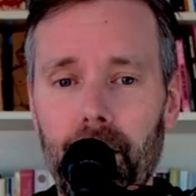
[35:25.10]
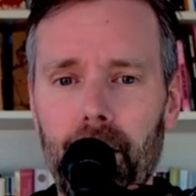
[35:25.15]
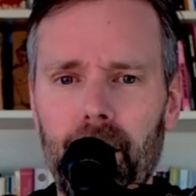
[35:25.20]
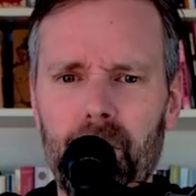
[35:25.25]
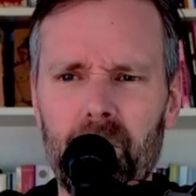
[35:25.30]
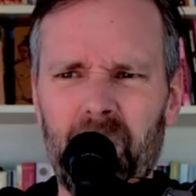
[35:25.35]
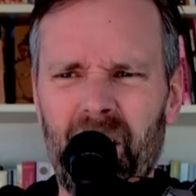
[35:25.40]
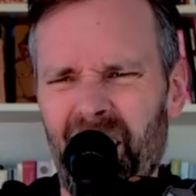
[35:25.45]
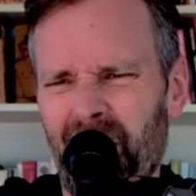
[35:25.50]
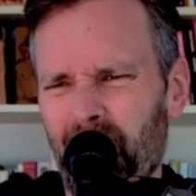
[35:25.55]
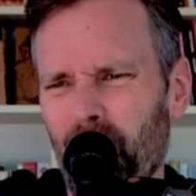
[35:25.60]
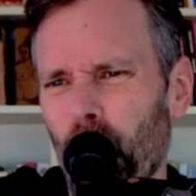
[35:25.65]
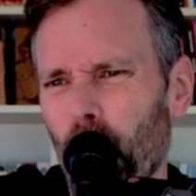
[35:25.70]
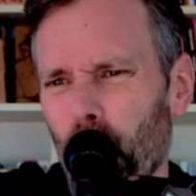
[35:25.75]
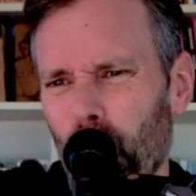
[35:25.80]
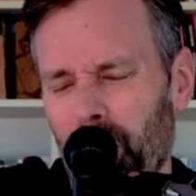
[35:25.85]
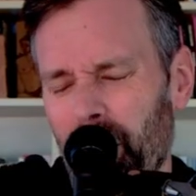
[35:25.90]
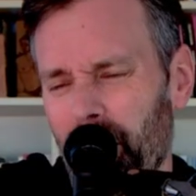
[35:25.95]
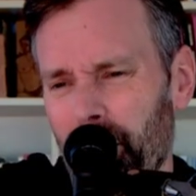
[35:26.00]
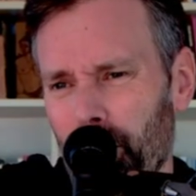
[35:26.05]
and
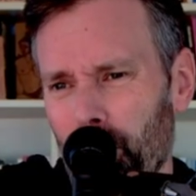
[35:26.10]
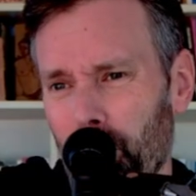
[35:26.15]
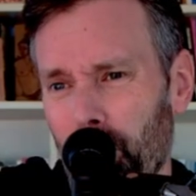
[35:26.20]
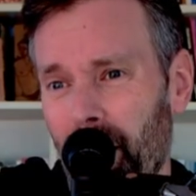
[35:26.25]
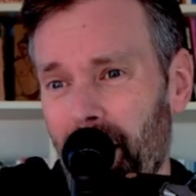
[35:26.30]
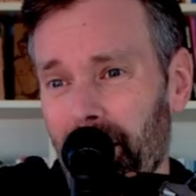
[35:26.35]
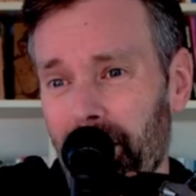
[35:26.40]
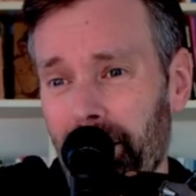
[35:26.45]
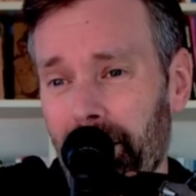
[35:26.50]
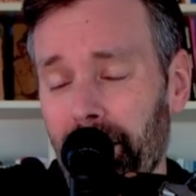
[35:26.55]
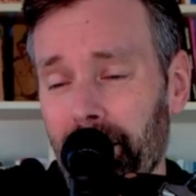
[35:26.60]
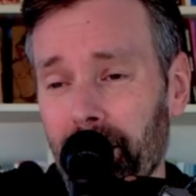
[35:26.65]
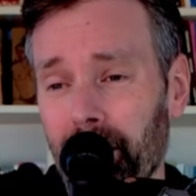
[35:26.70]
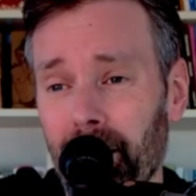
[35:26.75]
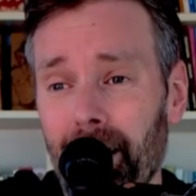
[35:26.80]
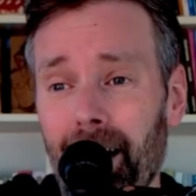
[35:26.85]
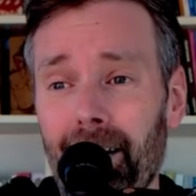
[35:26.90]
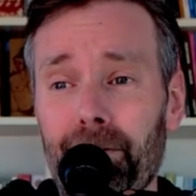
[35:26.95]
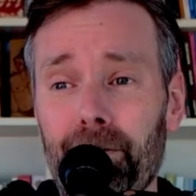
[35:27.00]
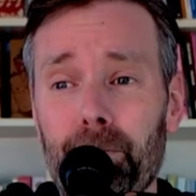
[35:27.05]
more in the right than in the
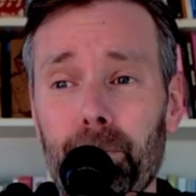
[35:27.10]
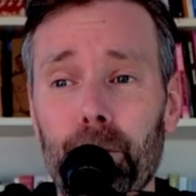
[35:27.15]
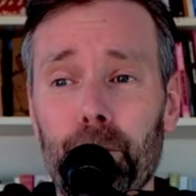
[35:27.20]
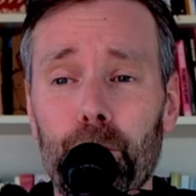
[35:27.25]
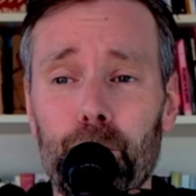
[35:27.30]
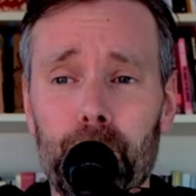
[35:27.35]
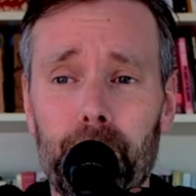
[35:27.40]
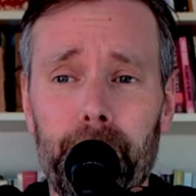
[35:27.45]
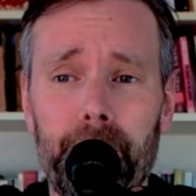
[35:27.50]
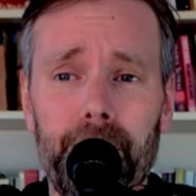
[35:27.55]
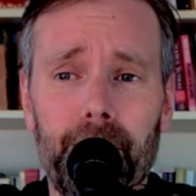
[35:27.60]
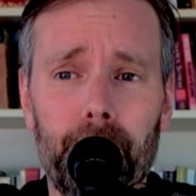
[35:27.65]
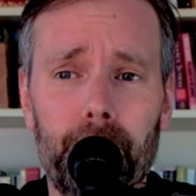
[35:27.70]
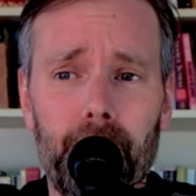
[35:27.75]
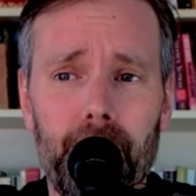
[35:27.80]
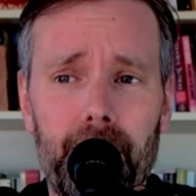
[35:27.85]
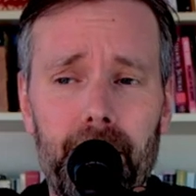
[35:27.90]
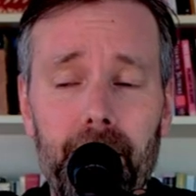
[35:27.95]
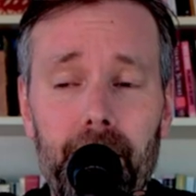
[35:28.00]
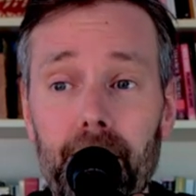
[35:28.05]
left, but who's being
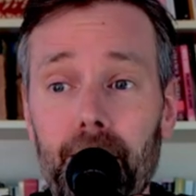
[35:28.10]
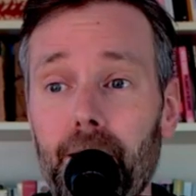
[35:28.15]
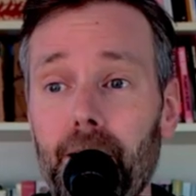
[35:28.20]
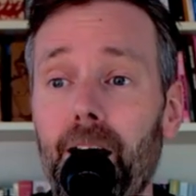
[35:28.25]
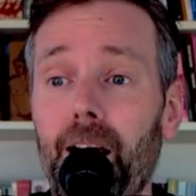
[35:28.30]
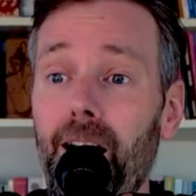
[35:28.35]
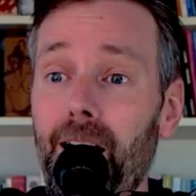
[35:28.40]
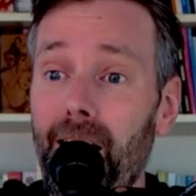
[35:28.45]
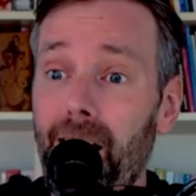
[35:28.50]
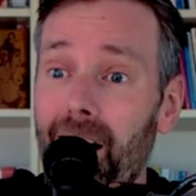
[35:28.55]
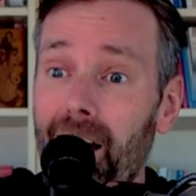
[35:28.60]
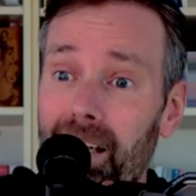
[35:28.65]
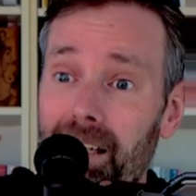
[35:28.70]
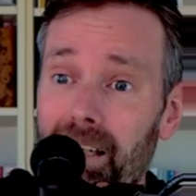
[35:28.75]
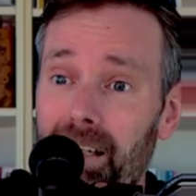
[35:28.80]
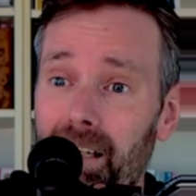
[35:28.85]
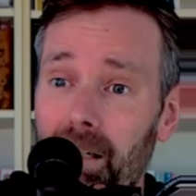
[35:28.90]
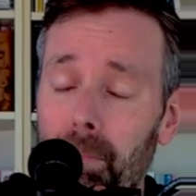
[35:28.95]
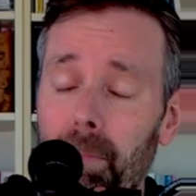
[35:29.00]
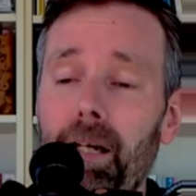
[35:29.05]
picky? I
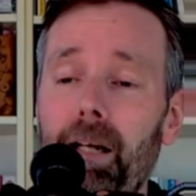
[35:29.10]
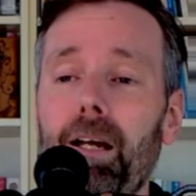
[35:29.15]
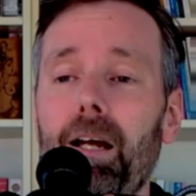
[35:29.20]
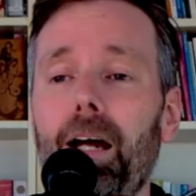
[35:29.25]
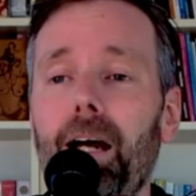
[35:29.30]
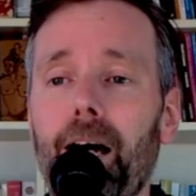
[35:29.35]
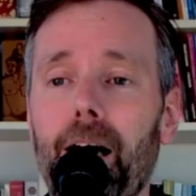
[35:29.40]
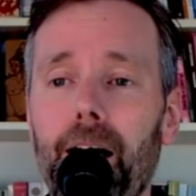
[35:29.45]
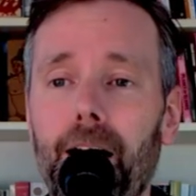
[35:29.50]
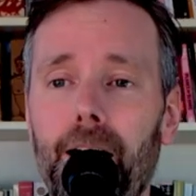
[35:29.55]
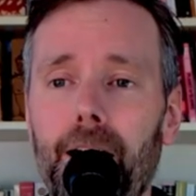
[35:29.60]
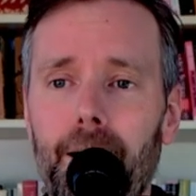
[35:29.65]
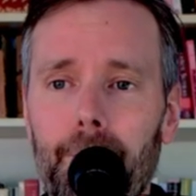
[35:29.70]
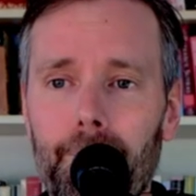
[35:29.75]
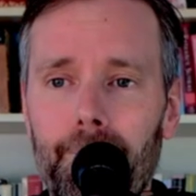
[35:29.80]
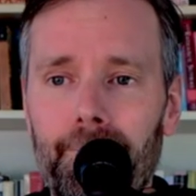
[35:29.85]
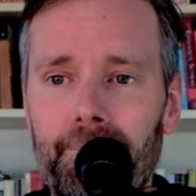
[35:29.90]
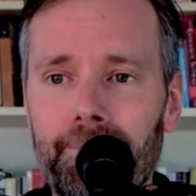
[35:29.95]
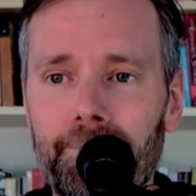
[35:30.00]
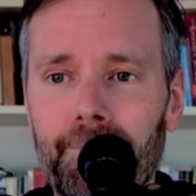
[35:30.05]
am.
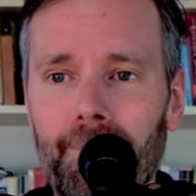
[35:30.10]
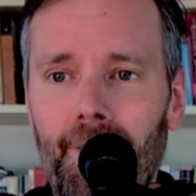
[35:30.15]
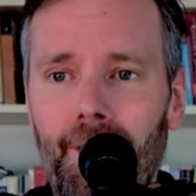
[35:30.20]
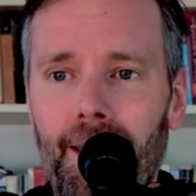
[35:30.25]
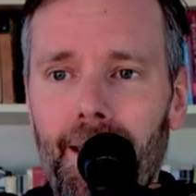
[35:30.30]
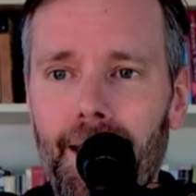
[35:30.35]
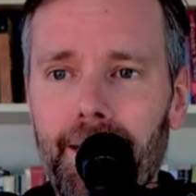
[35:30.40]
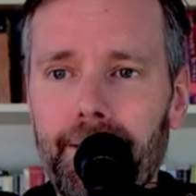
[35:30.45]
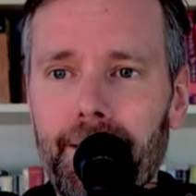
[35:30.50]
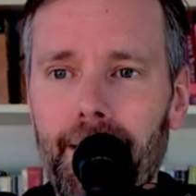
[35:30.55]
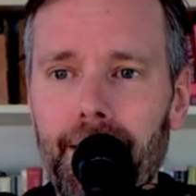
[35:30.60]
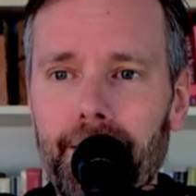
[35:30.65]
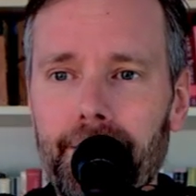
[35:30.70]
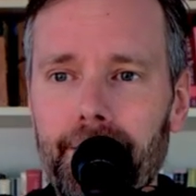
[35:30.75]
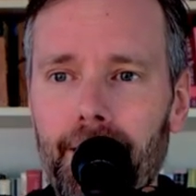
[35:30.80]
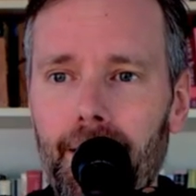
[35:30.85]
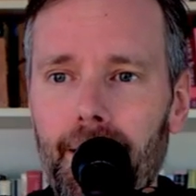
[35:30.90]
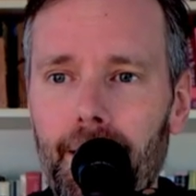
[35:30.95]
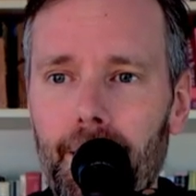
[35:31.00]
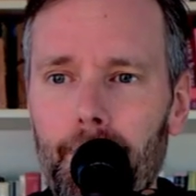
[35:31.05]
And
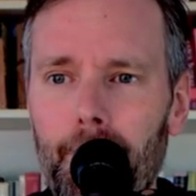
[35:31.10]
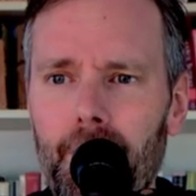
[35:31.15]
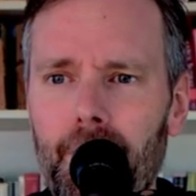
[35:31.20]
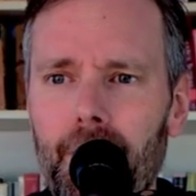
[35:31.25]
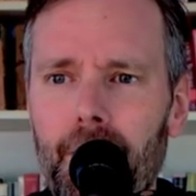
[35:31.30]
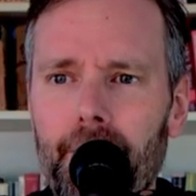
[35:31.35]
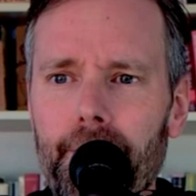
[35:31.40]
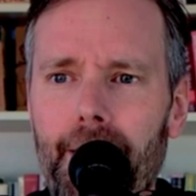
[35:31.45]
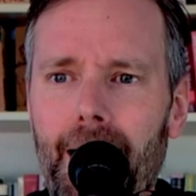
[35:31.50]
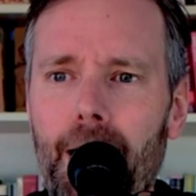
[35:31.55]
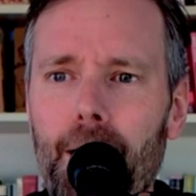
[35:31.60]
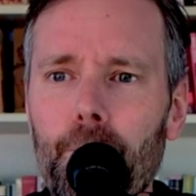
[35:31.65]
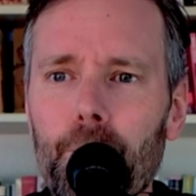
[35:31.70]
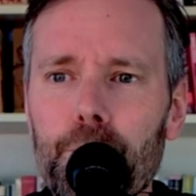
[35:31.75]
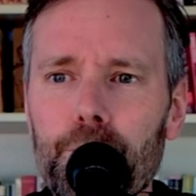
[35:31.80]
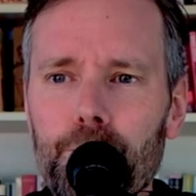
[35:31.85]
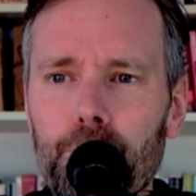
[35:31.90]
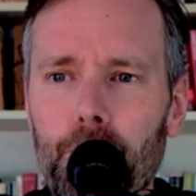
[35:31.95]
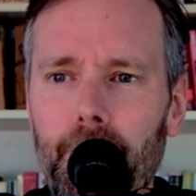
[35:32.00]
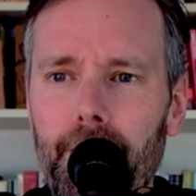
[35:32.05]
then that
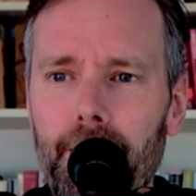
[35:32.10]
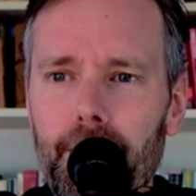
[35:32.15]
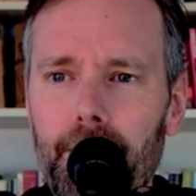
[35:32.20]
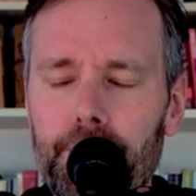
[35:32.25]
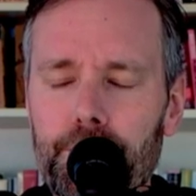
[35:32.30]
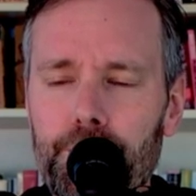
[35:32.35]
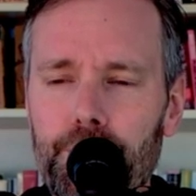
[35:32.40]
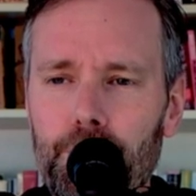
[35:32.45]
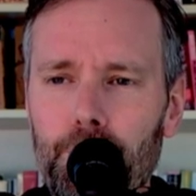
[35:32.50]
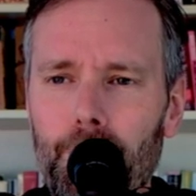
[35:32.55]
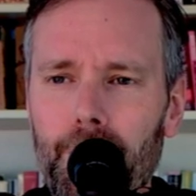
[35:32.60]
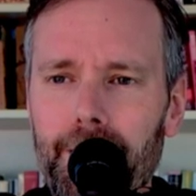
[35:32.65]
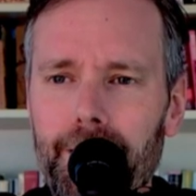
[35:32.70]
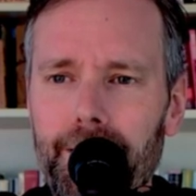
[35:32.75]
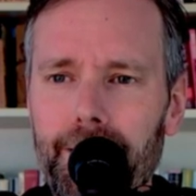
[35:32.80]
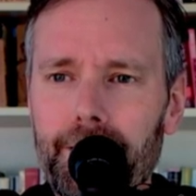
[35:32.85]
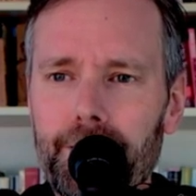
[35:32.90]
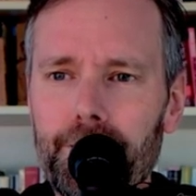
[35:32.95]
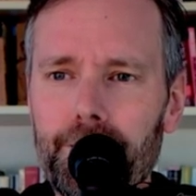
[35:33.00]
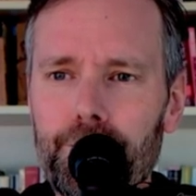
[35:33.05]
was where she went
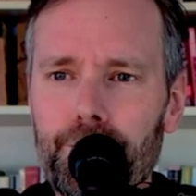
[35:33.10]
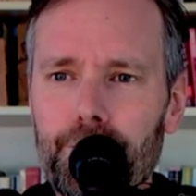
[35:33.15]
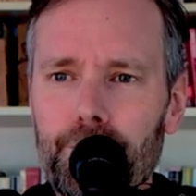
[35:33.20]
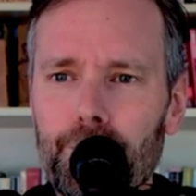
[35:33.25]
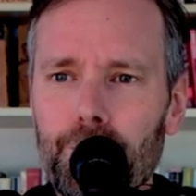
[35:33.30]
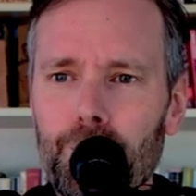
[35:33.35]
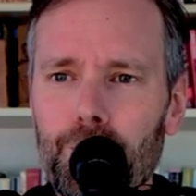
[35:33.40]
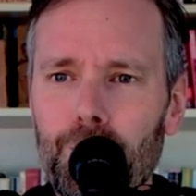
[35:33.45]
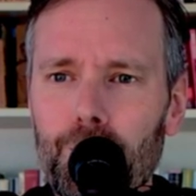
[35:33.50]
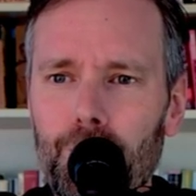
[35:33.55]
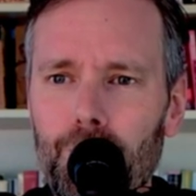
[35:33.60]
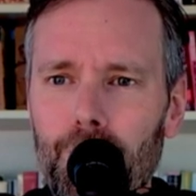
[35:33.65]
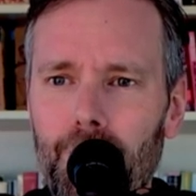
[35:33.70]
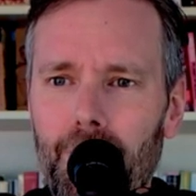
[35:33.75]
into,